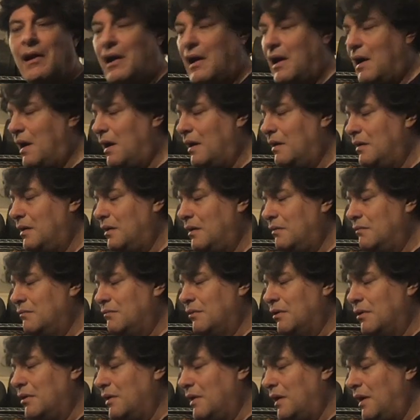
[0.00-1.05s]
And
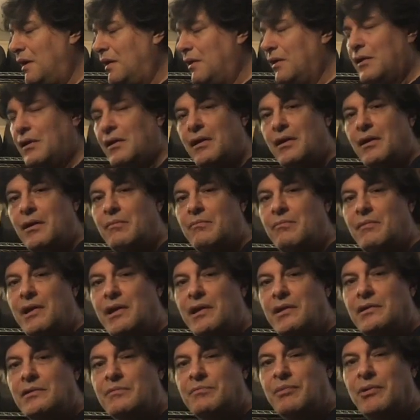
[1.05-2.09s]
inverting
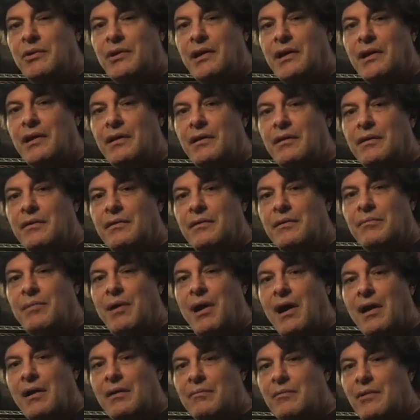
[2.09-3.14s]
means putting the
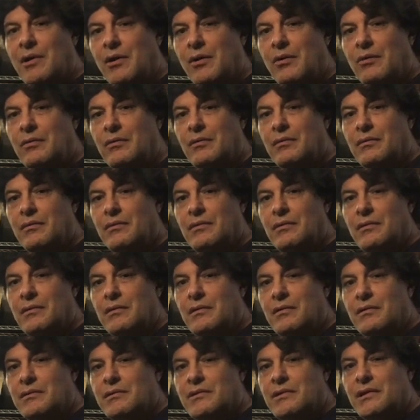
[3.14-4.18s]
bottom note
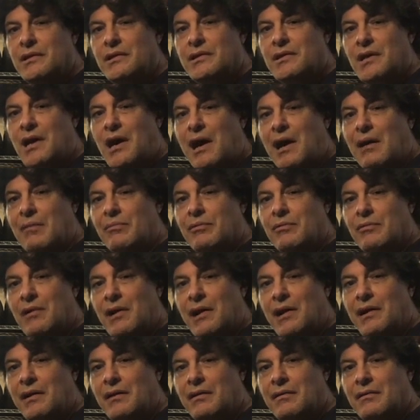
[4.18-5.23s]
to the top, right?